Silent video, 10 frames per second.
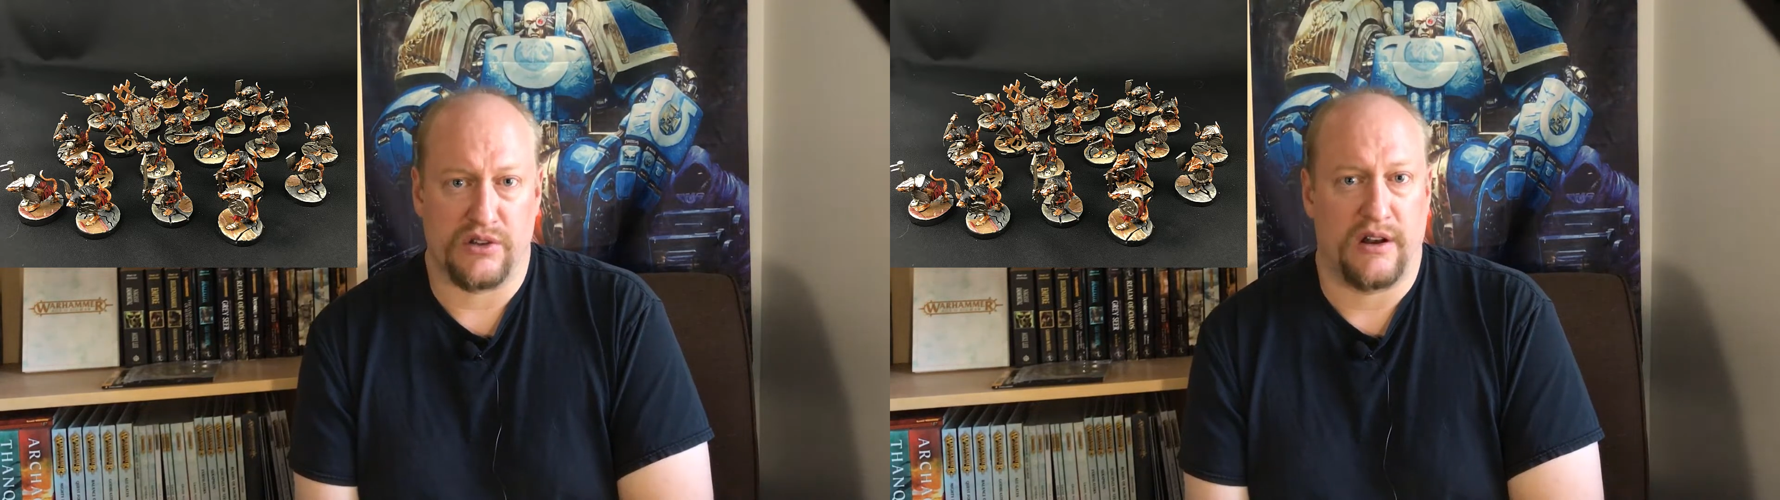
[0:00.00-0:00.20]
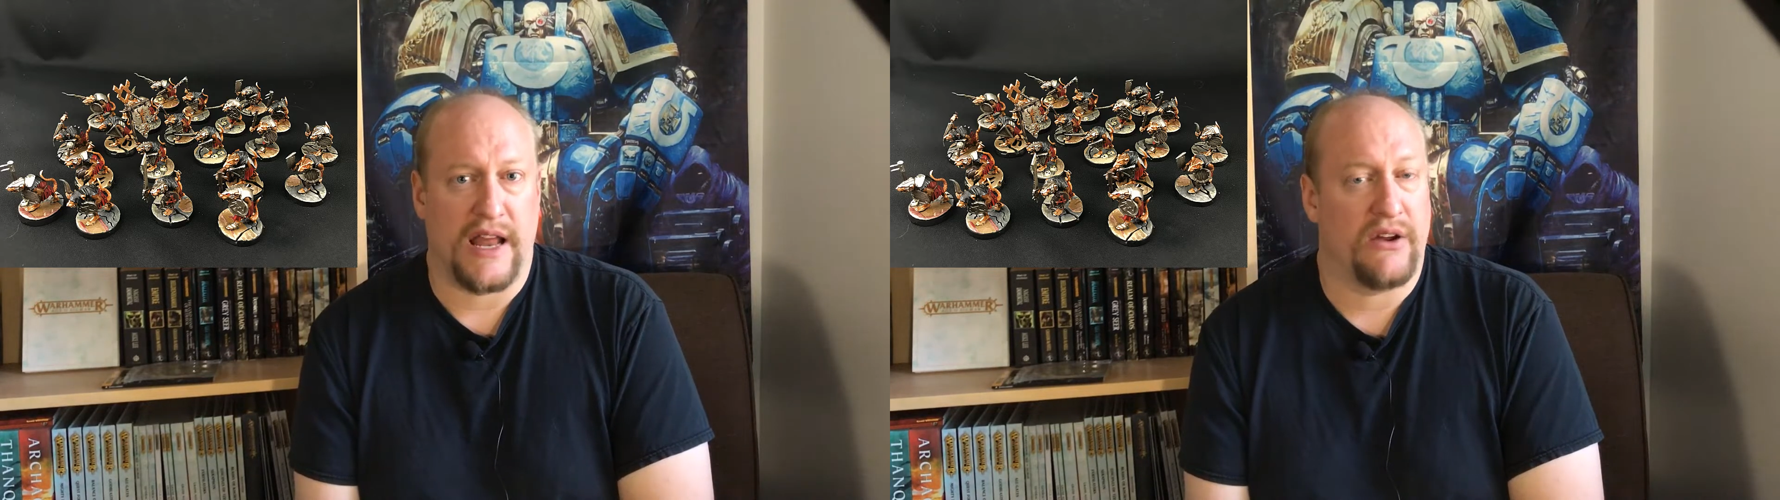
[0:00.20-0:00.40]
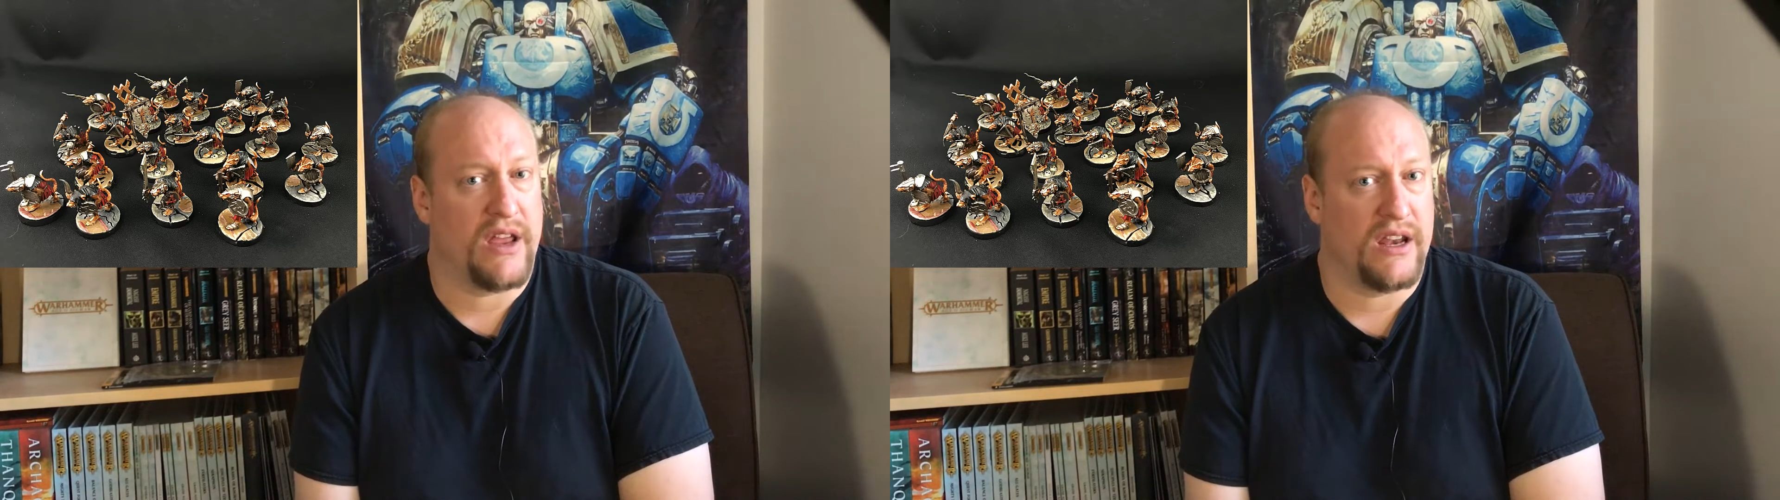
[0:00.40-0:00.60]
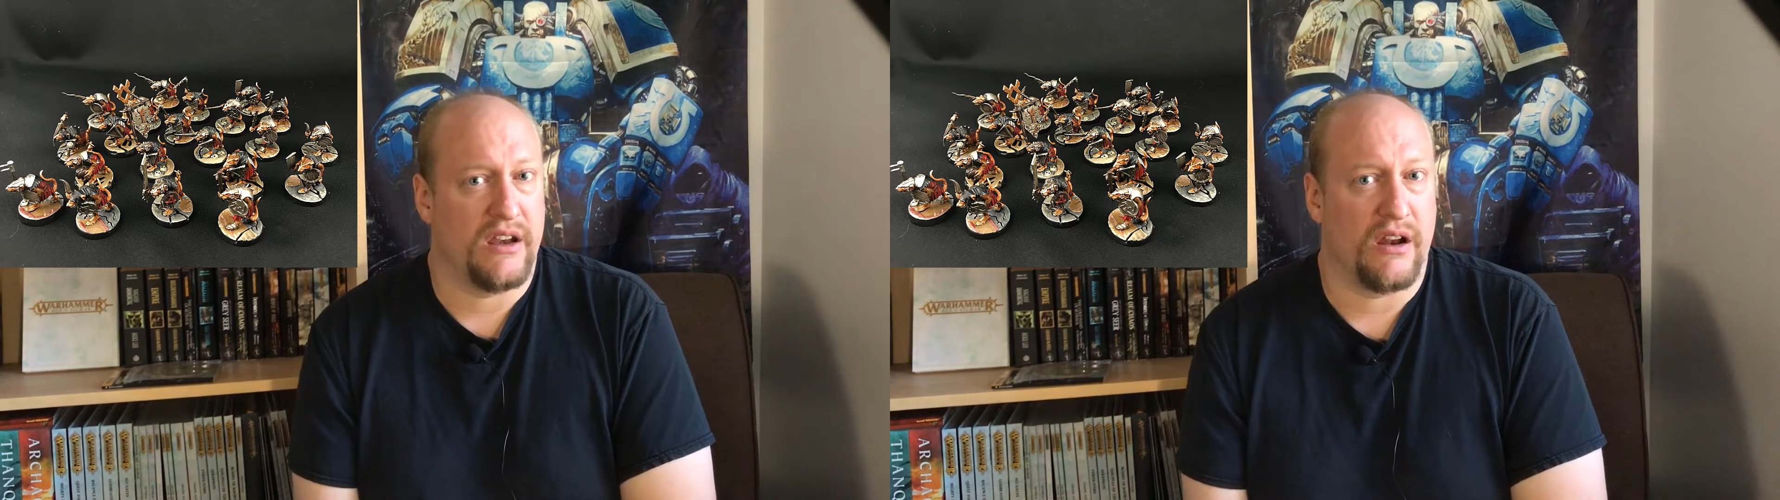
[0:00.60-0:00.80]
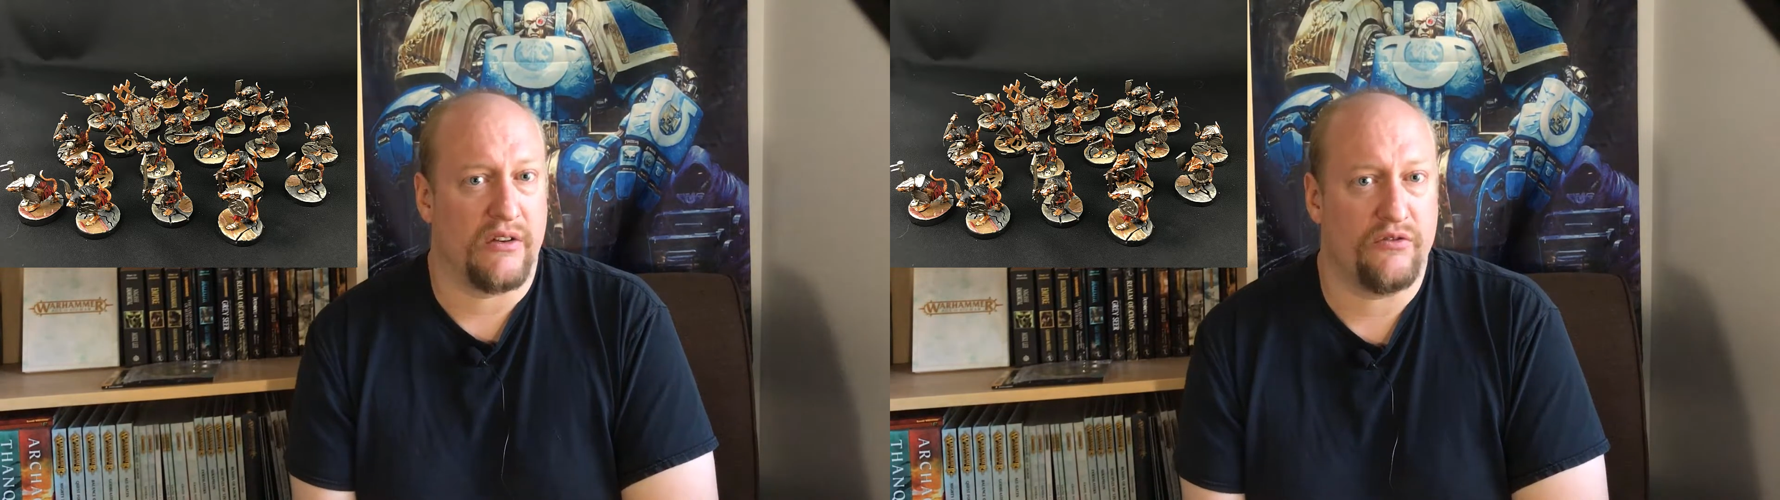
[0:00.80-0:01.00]
are now
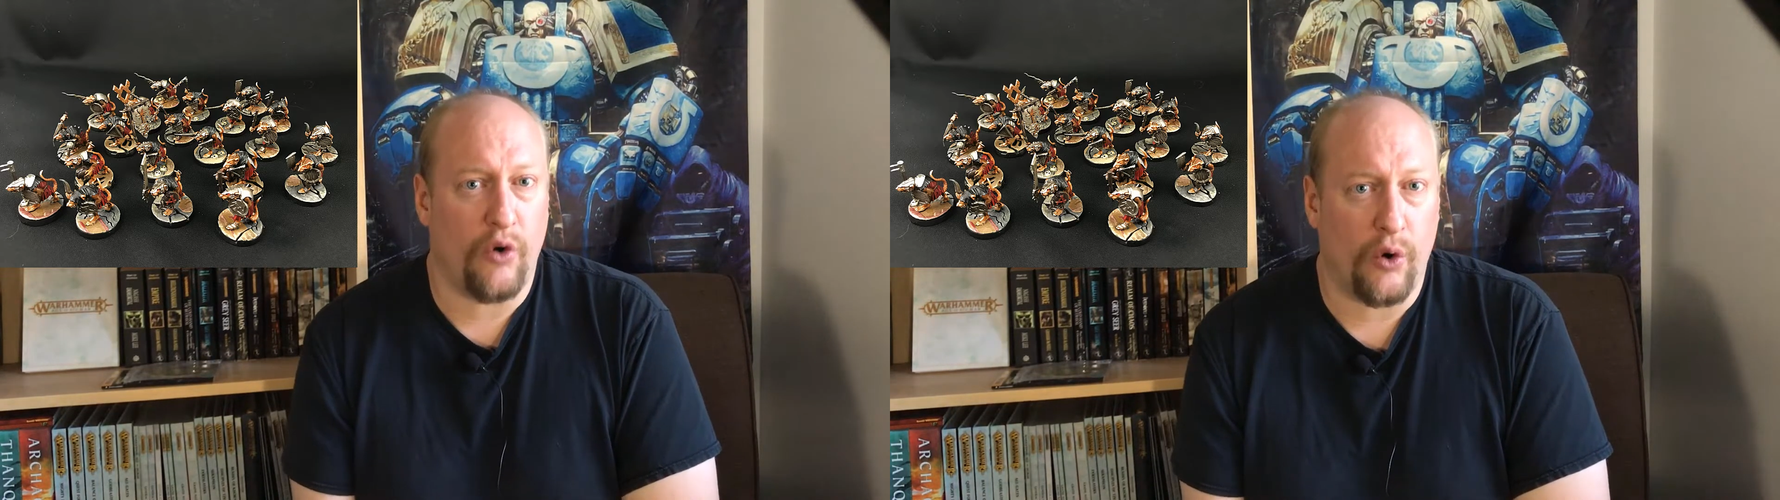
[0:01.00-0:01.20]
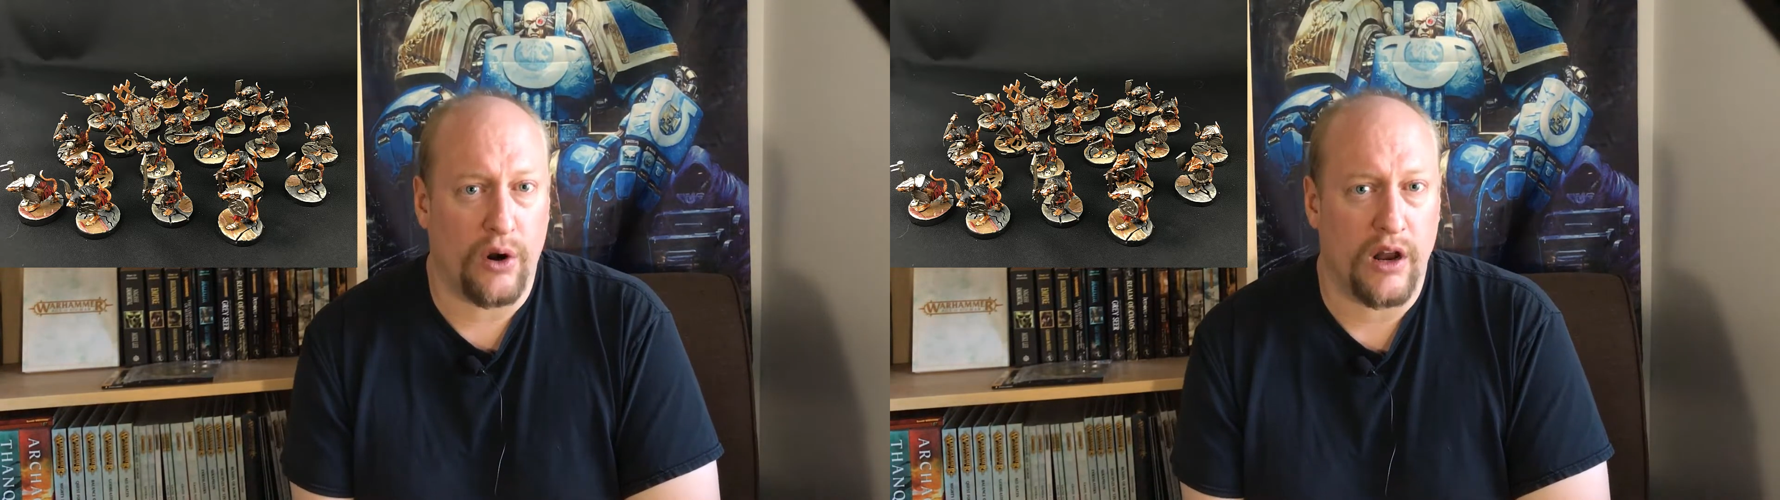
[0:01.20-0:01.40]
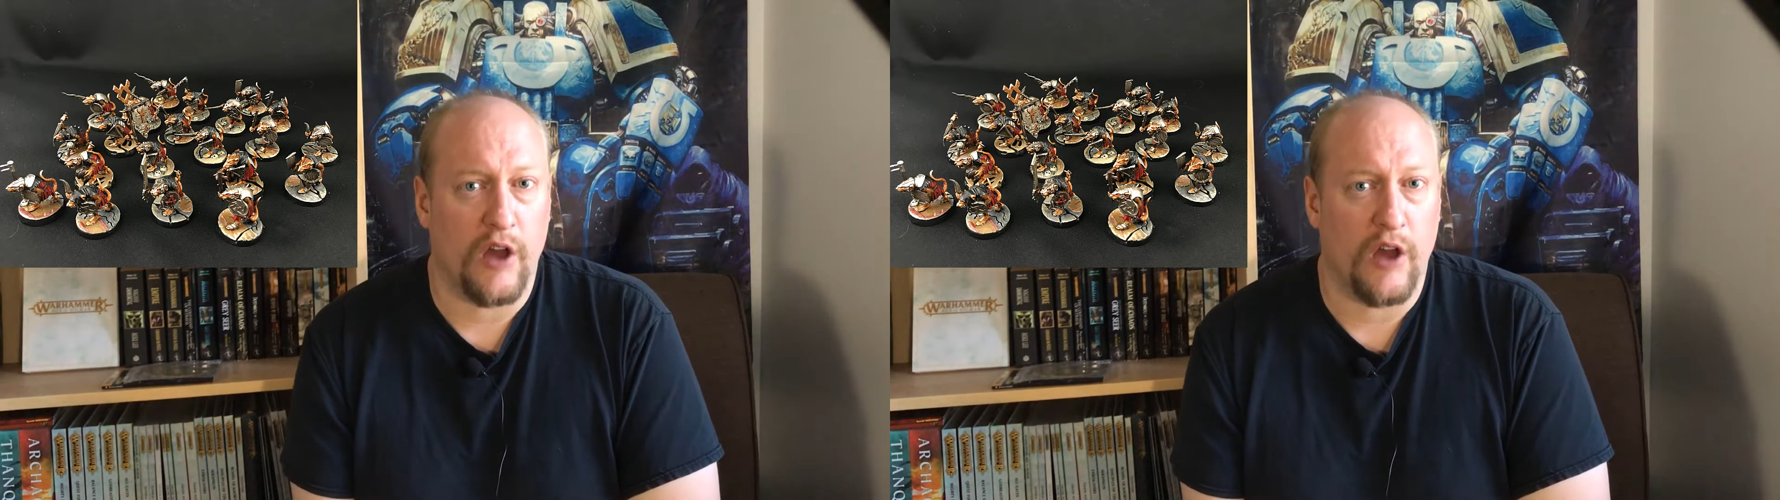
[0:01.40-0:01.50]
hitting on a 4